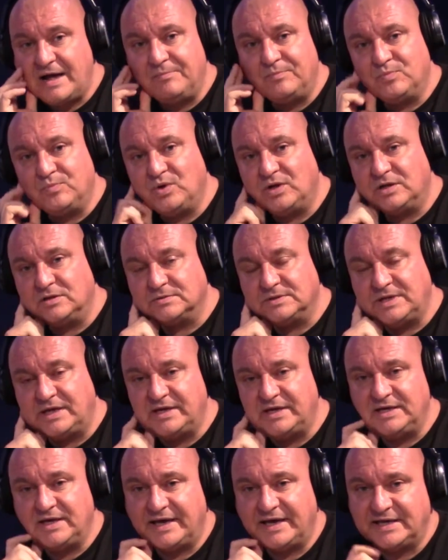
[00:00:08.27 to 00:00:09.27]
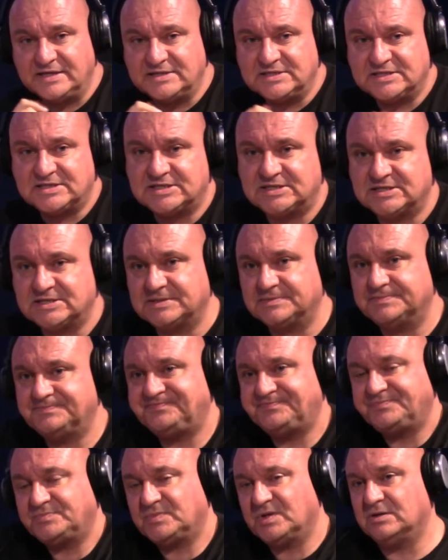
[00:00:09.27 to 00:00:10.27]
Well, he is
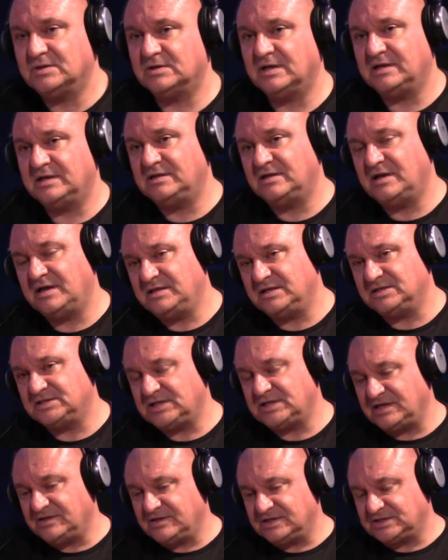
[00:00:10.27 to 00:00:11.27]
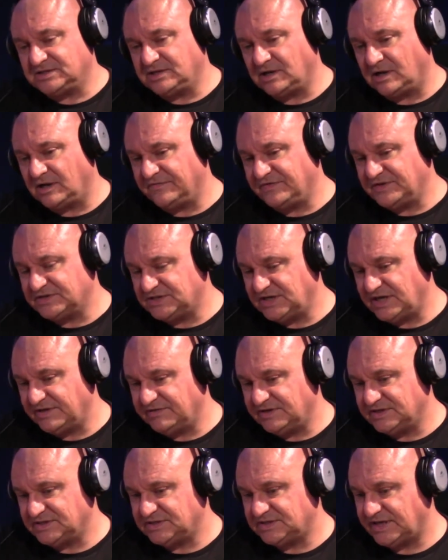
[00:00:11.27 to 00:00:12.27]
at the start of the
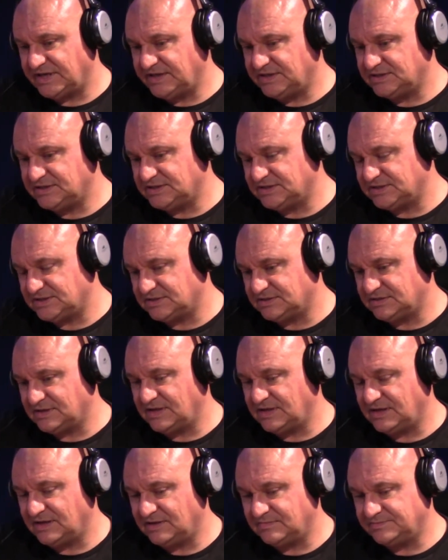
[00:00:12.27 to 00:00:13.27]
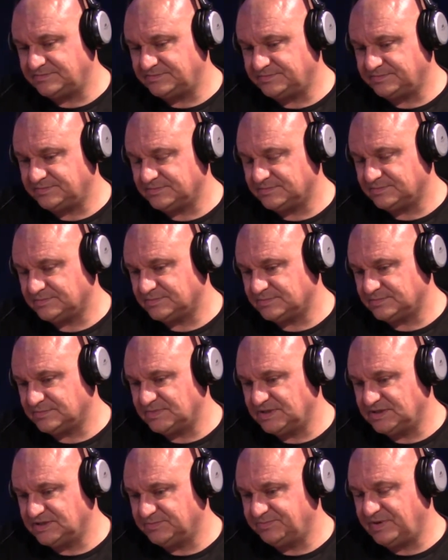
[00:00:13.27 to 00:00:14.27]
series. He's a
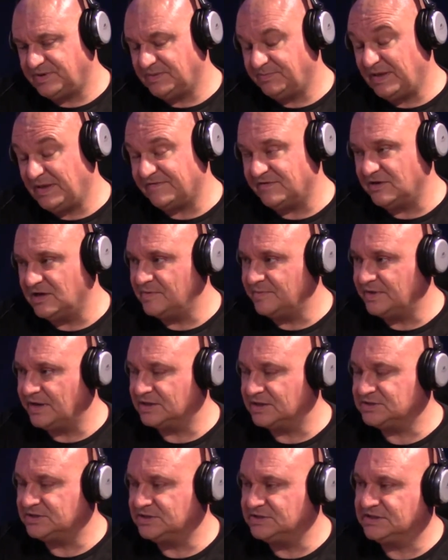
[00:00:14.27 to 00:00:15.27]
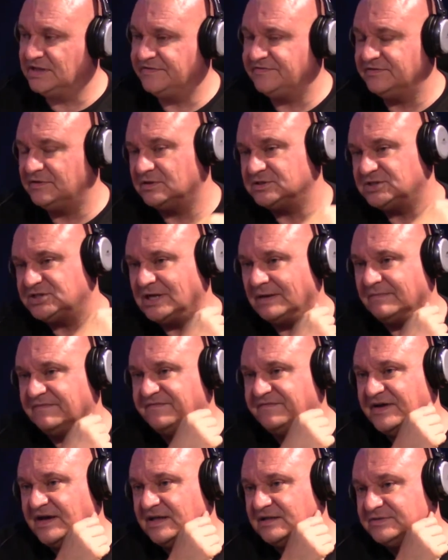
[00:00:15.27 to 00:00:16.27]
bit of a hermit, actually. He's living on
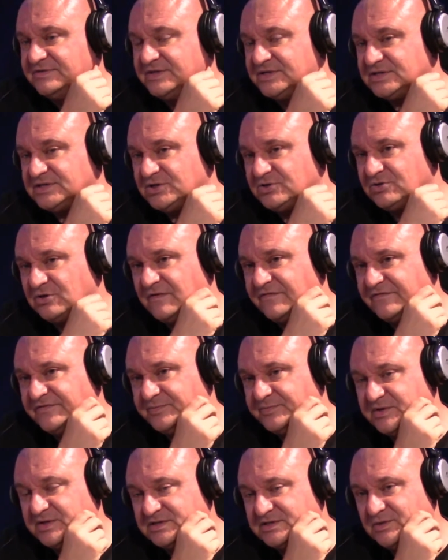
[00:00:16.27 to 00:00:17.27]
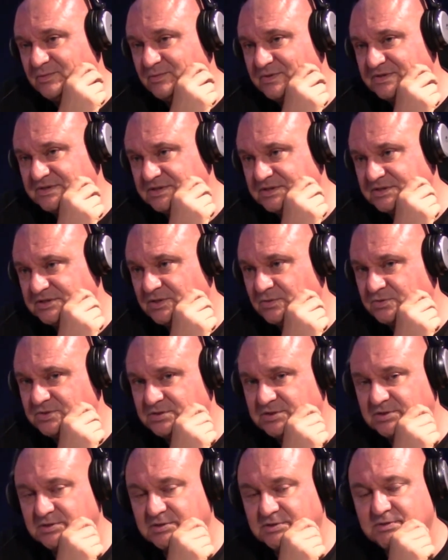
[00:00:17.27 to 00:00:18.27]
Shatfell in this croft because he was a
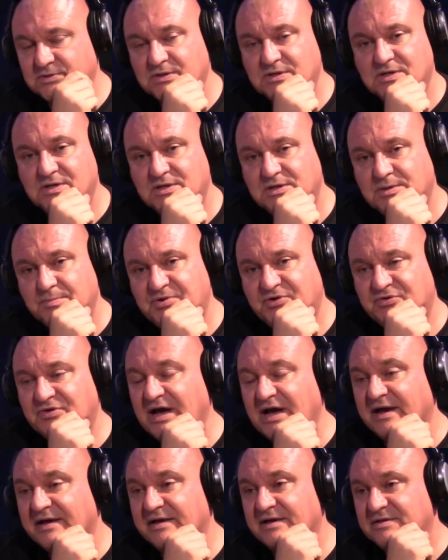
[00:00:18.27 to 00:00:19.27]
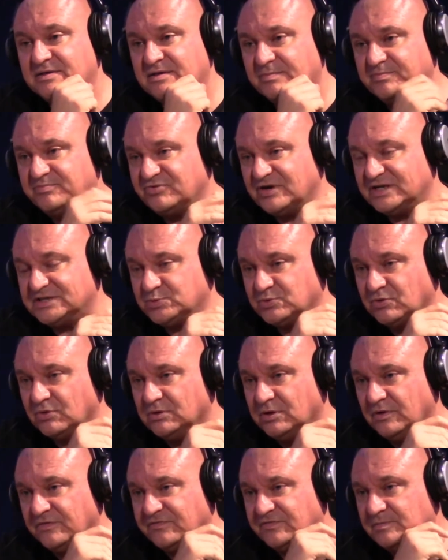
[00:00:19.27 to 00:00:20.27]
social pariah. The press were
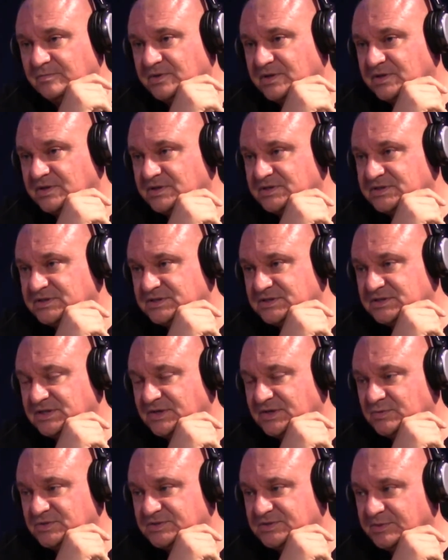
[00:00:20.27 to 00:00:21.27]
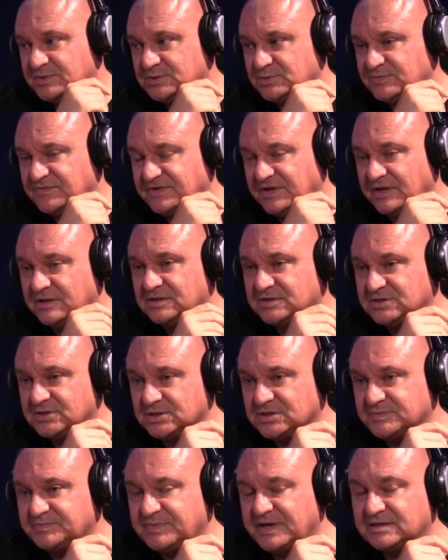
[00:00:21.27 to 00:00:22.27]
all over him because he was supposed to have killed a
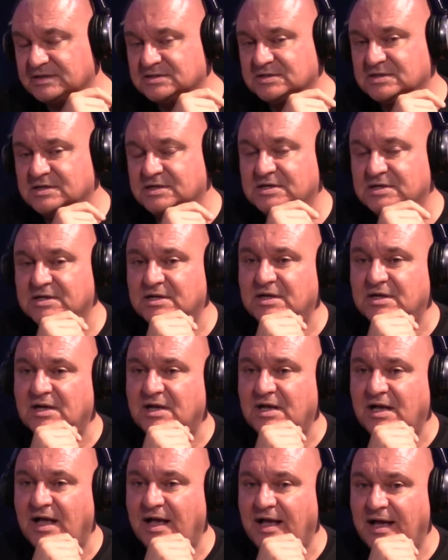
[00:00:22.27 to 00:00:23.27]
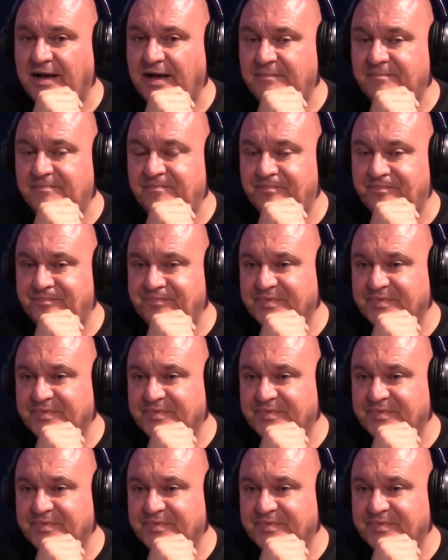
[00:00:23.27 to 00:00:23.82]
suspect. And